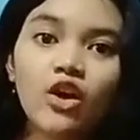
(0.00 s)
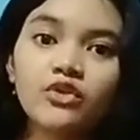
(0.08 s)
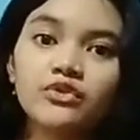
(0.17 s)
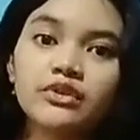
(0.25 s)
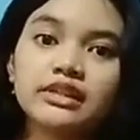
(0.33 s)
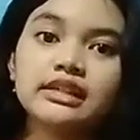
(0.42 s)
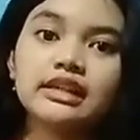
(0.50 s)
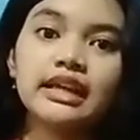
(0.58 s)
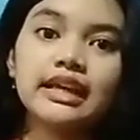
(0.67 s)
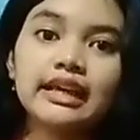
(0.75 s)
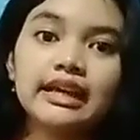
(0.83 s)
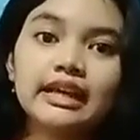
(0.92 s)
often
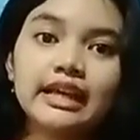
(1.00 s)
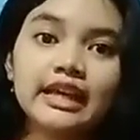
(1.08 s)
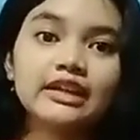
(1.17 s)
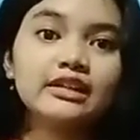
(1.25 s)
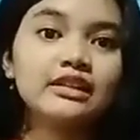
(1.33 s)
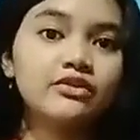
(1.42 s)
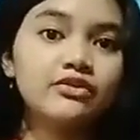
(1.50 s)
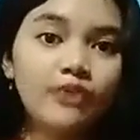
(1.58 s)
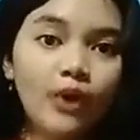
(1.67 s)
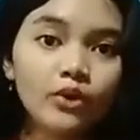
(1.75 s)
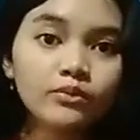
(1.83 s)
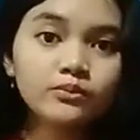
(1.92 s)
in the
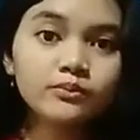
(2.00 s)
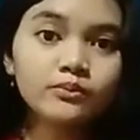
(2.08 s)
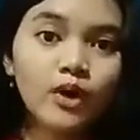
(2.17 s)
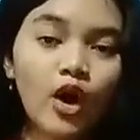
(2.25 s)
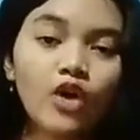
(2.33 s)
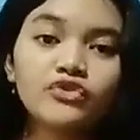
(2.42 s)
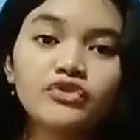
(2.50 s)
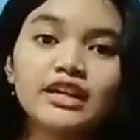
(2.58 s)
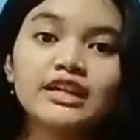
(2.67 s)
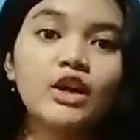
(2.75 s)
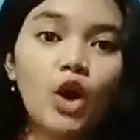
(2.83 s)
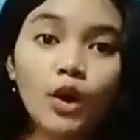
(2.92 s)
form of
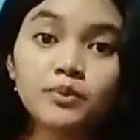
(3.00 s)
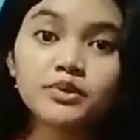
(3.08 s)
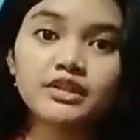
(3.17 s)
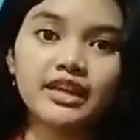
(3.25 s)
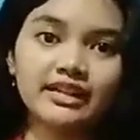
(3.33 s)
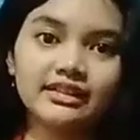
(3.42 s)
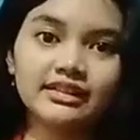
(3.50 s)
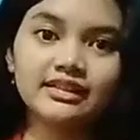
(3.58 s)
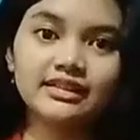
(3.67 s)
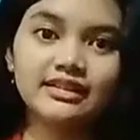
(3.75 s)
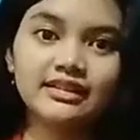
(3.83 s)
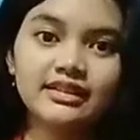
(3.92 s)
an obstacle,
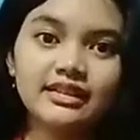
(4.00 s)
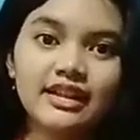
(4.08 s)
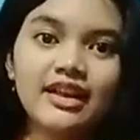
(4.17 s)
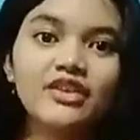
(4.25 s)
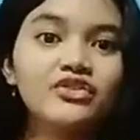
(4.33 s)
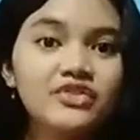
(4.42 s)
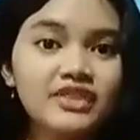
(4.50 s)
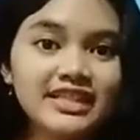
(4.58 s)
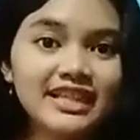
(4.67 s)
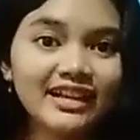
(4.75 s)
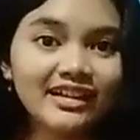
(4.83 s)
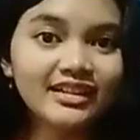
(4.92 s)

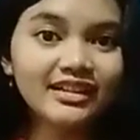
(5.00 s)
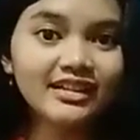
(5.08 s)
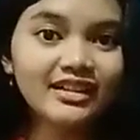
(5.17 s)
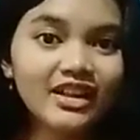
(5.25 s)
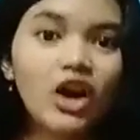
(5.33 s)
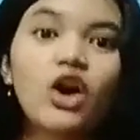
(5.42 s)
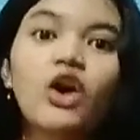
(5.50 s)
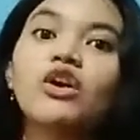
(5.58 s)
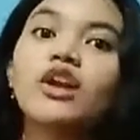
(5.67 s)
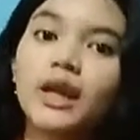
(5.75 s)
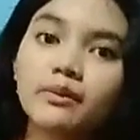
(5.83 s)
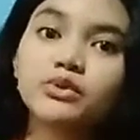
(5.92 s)
physical
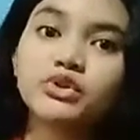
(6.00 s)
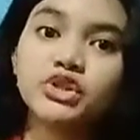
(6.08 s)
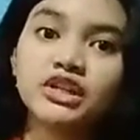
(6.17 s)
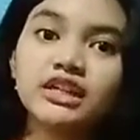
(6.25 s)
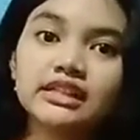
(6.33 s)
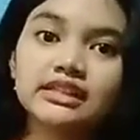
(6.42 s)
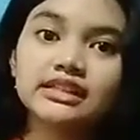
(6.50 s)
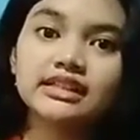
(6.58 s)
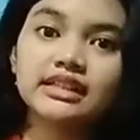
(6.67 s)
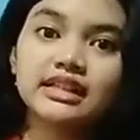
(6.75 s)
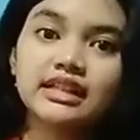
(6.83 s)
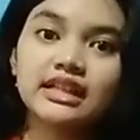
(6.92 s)
or emotional,
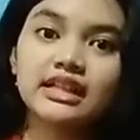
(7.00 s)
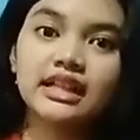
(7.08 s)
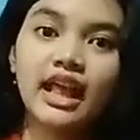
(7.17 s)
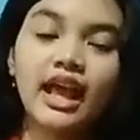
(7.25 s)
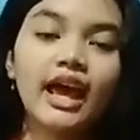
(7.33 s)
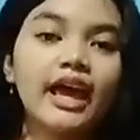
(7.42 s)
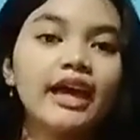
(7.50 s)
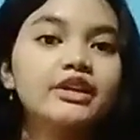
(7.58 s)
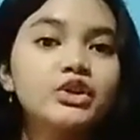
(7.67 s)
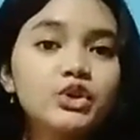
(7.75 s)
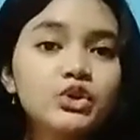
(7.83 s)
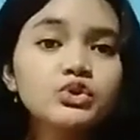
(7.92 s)
and
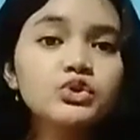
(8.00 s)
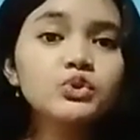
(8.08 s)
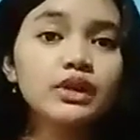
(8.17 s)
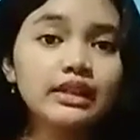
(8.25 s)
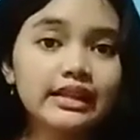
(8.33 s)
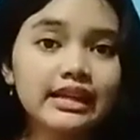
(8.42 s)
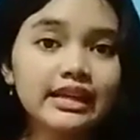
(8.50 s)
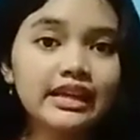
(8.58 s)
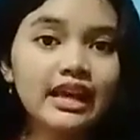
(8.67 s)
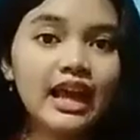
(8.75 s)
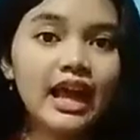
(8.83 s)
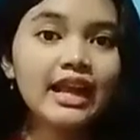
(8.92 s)
usually
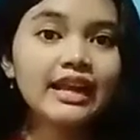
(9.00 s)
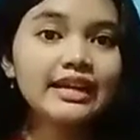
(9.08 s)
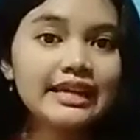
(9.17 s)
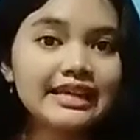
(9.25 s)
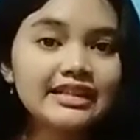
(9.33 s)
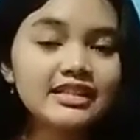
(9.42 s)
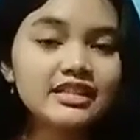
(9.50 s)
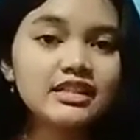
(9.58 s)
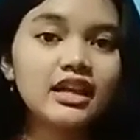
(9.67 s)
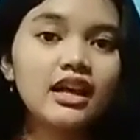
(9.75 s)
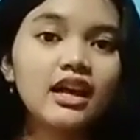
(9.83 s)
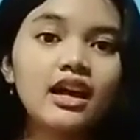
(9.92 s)

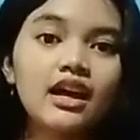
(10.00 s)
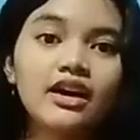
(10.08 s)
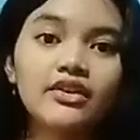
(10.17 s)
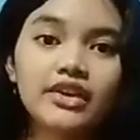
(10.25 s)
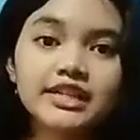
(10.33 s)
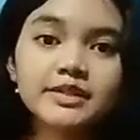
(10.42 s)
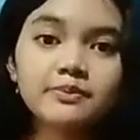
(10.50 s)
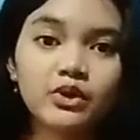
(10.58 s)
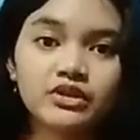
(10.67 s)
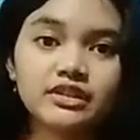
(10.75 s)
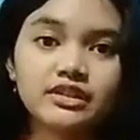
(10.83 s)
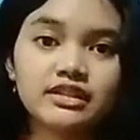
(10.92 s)
needs a
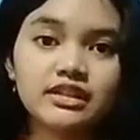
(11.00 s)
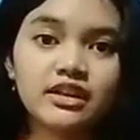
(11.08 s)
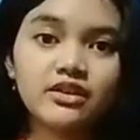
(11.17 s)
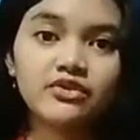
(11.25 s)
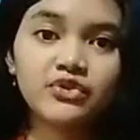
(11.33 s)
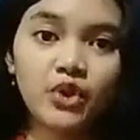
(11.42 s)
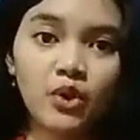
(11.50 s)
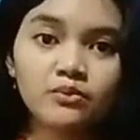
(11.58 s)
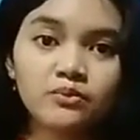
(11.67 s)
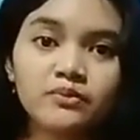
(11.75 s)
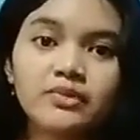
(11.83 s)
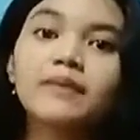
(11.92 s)
response from
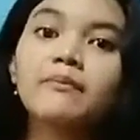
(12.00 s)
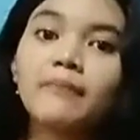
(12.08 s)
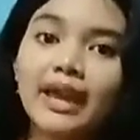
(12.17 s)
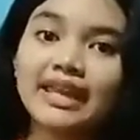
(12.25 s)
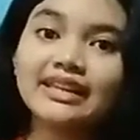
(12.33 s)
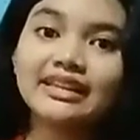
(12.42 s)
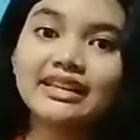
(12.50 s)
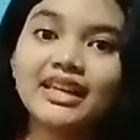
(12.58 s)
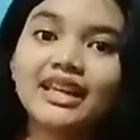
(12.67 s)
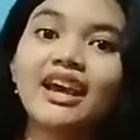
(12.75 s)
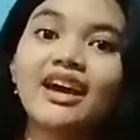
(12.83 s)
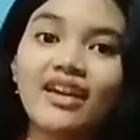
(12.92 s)
the main
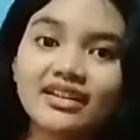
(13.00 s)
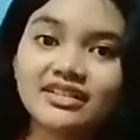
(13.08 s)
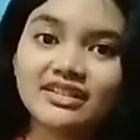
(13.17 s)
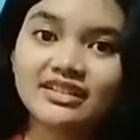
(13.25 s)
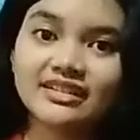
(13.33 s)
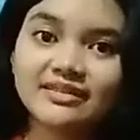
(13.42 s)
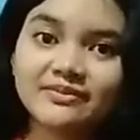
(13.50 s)
character.